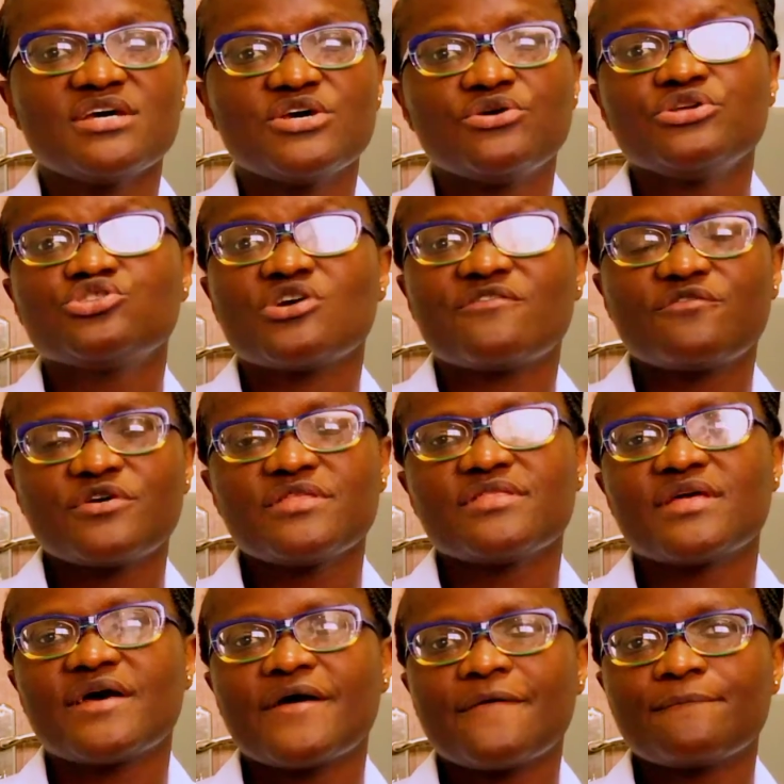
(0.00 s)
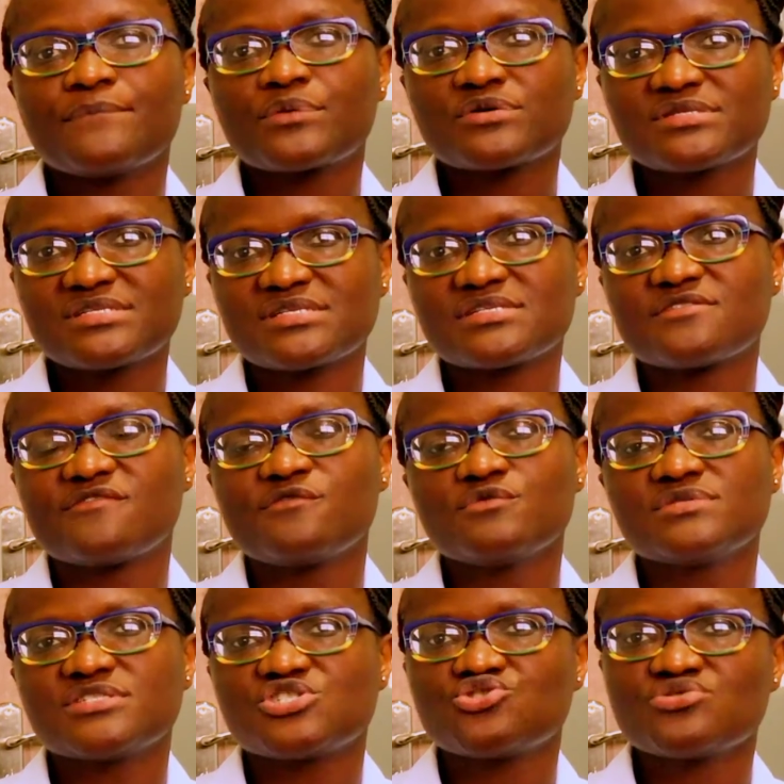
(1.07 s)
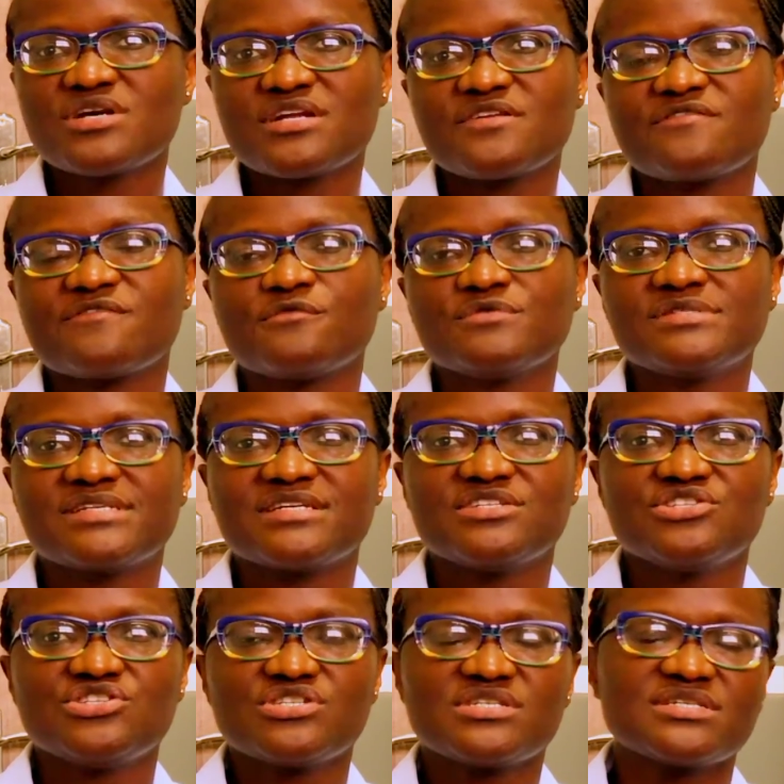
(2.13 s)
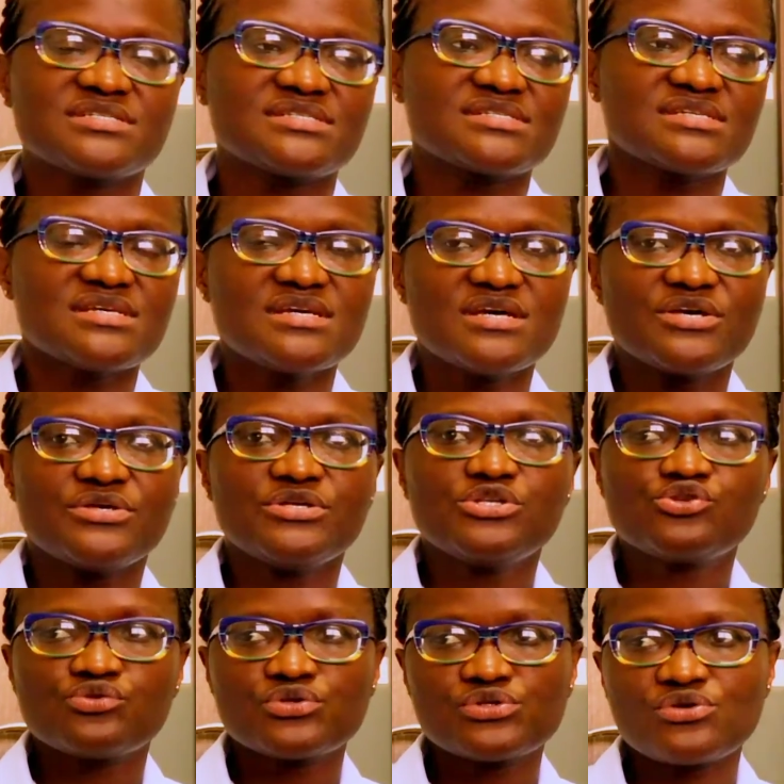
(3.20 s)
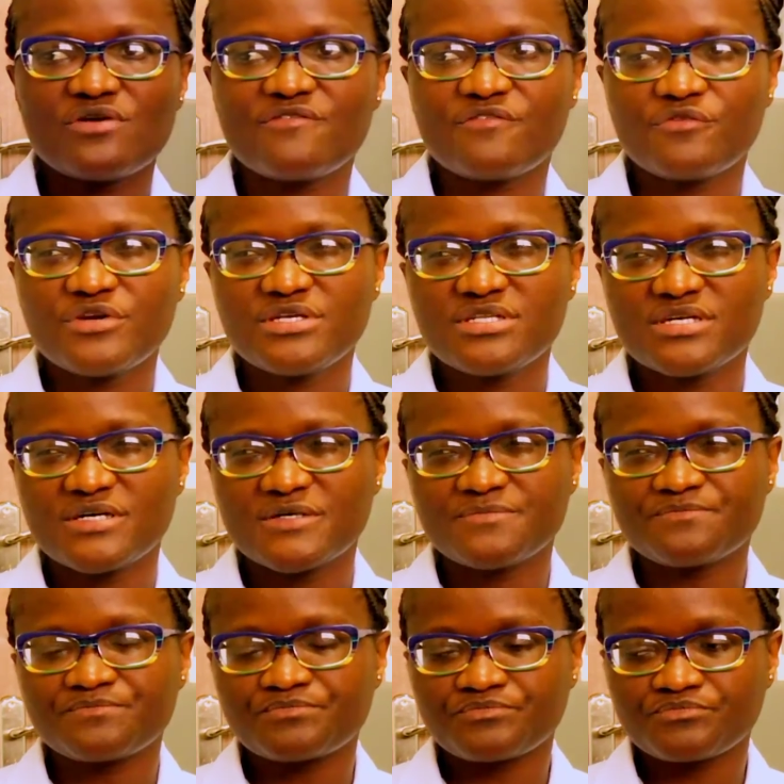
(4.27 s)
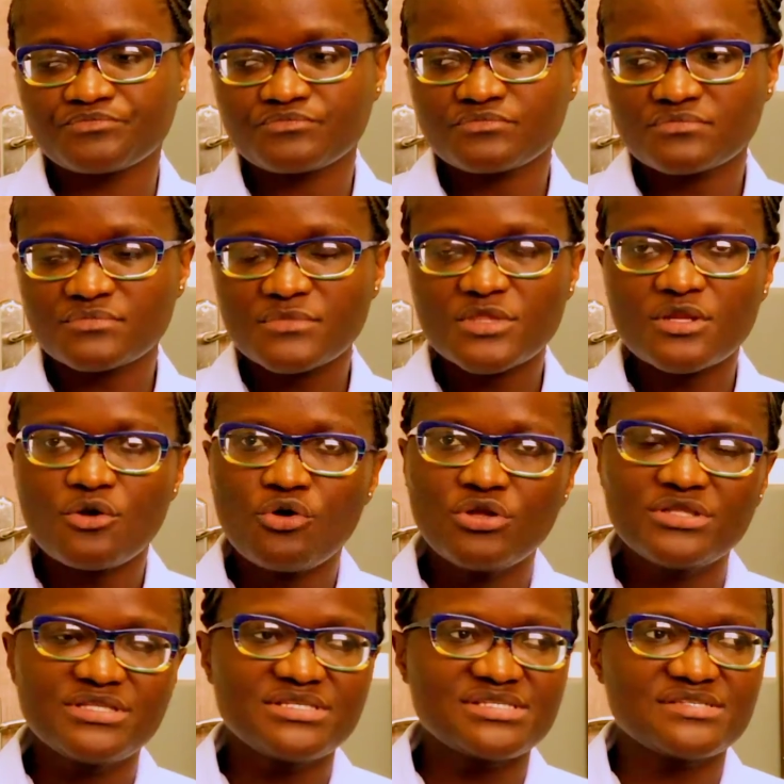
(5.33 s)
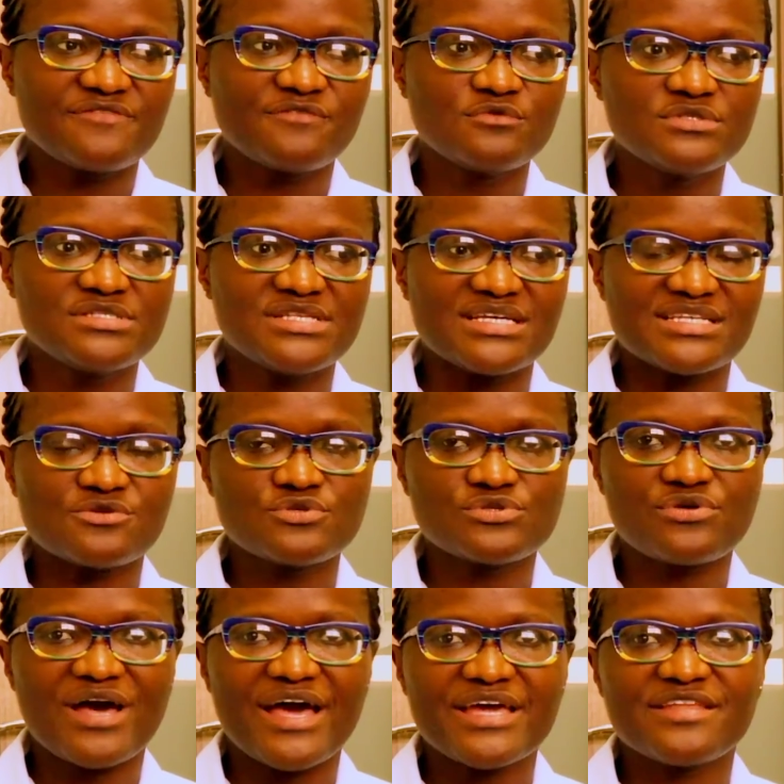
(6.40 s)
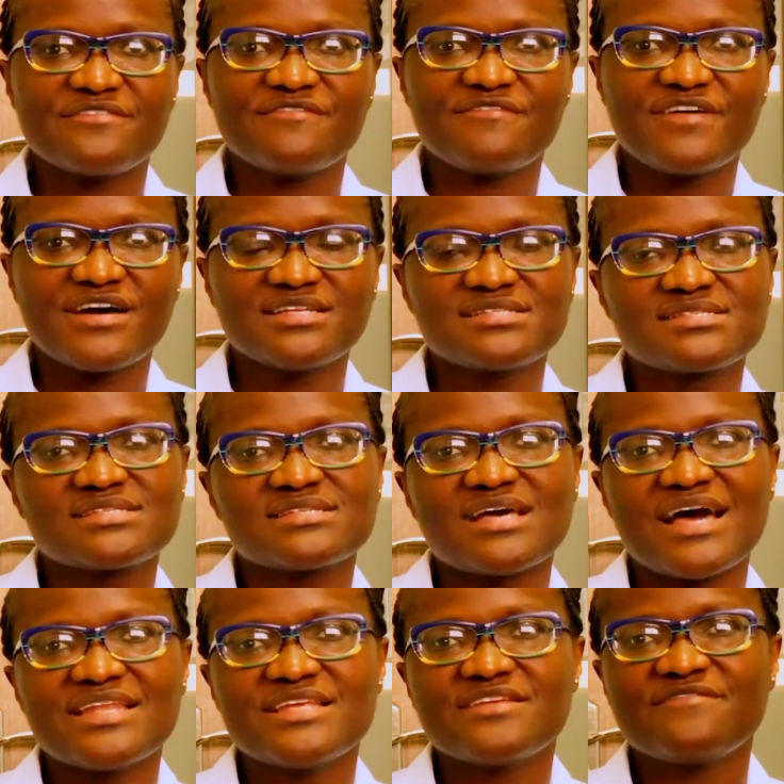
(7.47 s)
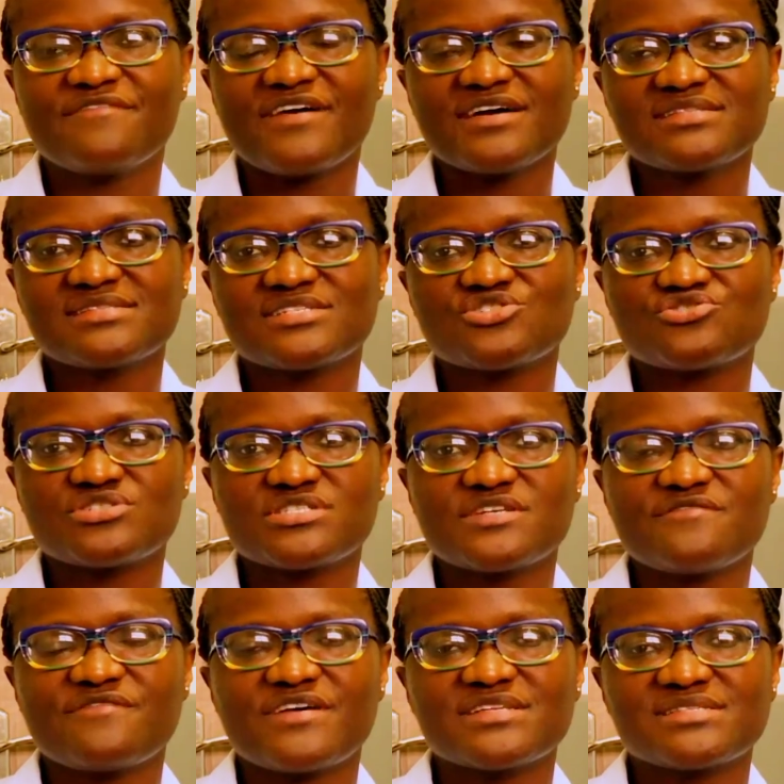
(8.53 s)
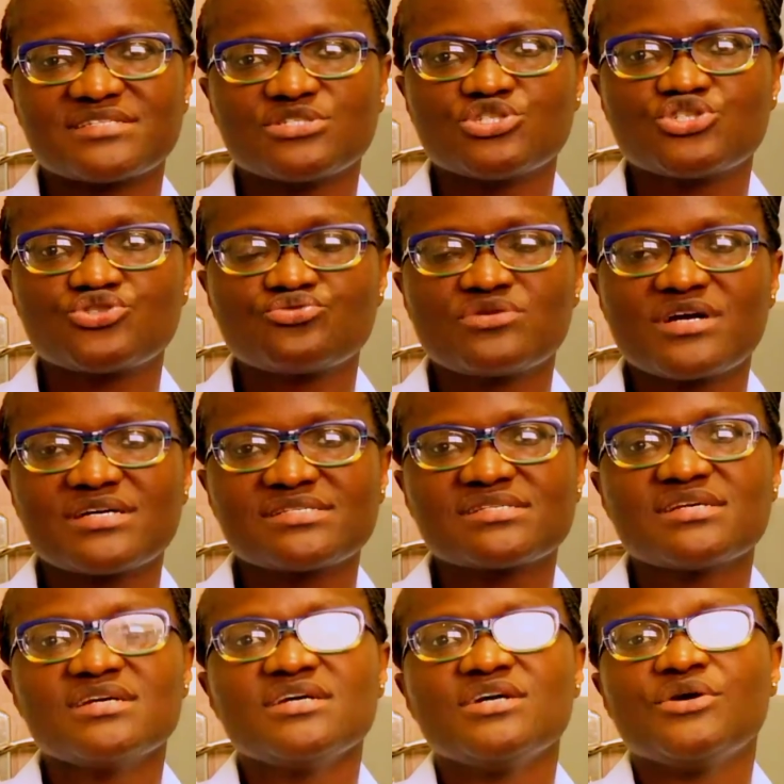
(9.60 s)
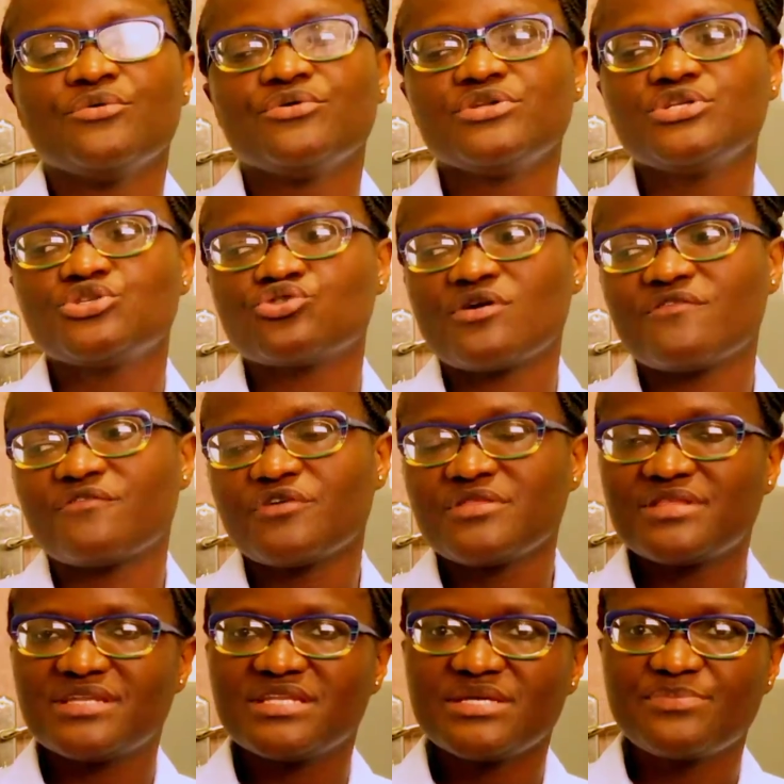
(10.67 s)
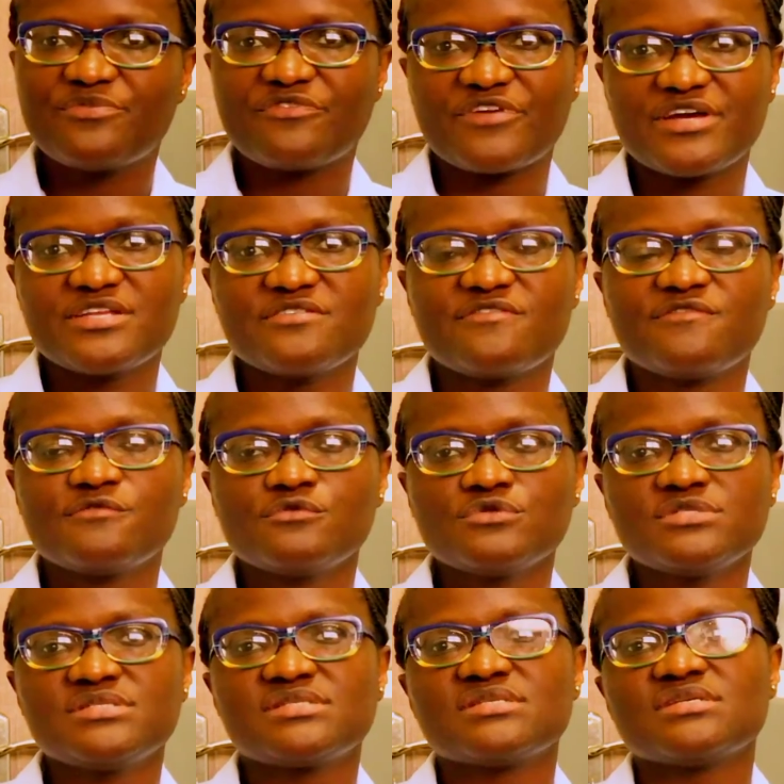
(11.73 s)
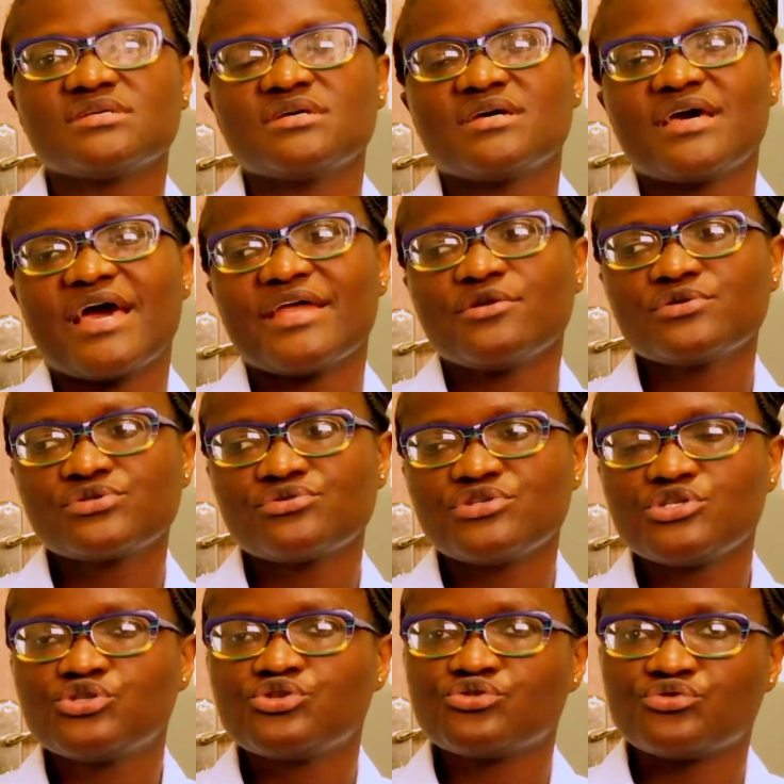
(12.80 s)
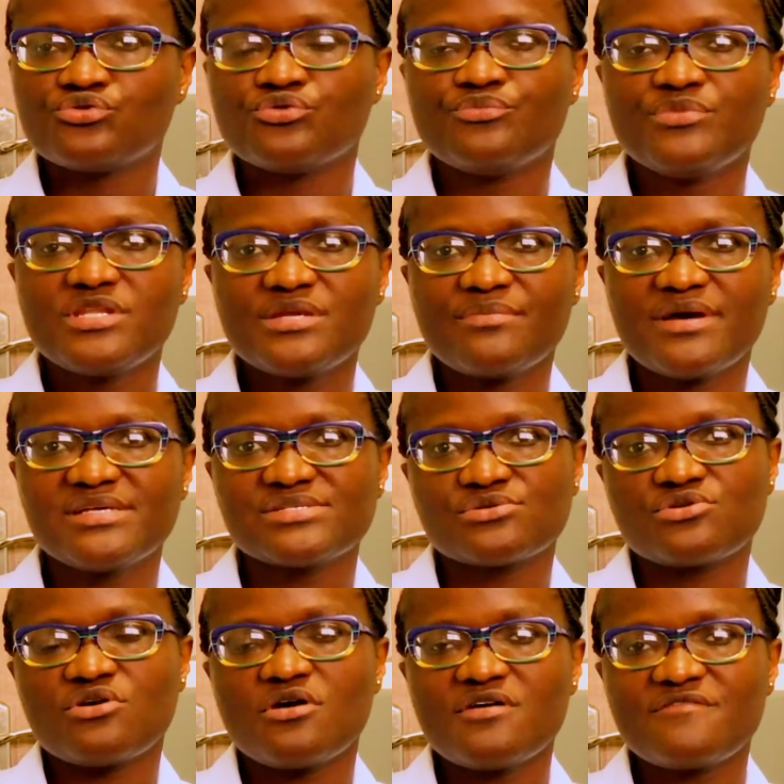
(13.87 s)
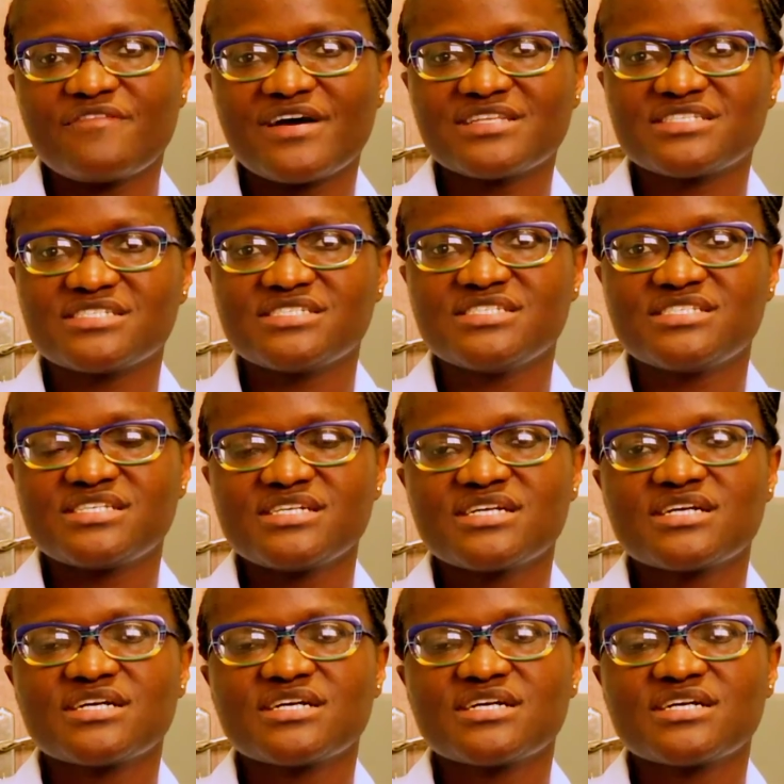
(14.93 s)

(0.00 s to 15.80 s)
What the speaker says: You need to avoid the processed foods, the sugary foods and drinks. You need to also avoid all these foods that are also high in fats, added fats, saturated fats and sugars. We need to avoid the deep fried foods, and also need to minimize on our fat intake.